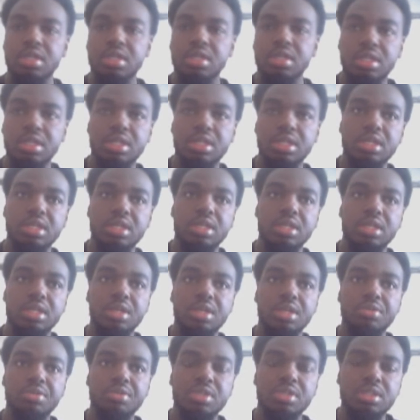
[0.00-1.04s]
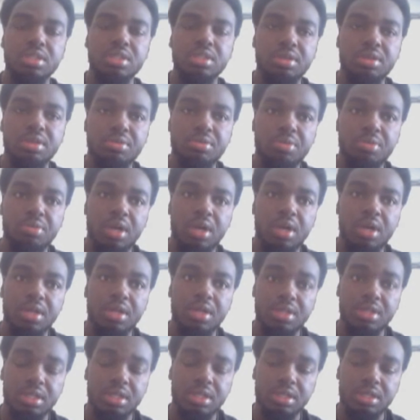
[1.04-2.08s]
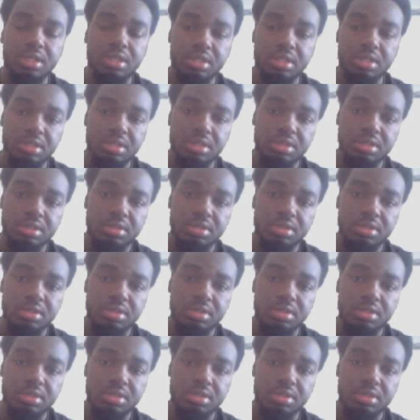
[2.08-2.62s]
and another reason why the